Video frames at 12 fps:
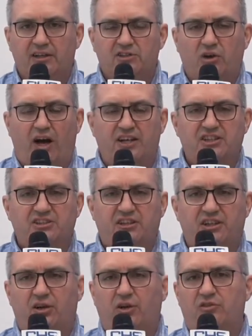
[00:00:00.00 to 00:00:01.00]
So I just,
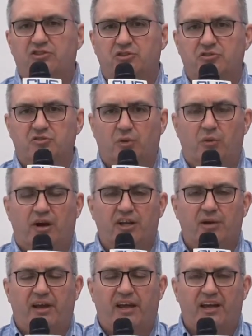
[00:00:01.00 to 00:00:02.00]
students, we want you
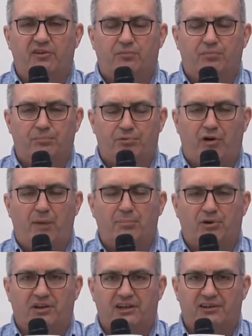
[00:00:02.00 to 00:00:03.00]
to behave
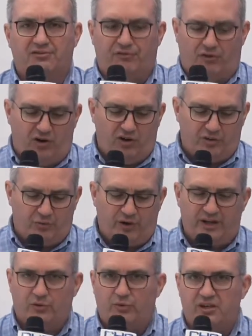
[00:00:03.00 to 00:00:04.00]
properly for all the
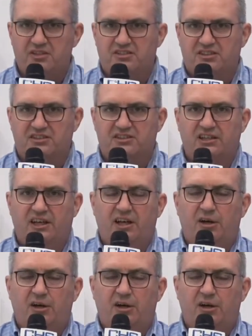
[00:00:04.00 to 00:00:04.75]
right reasons.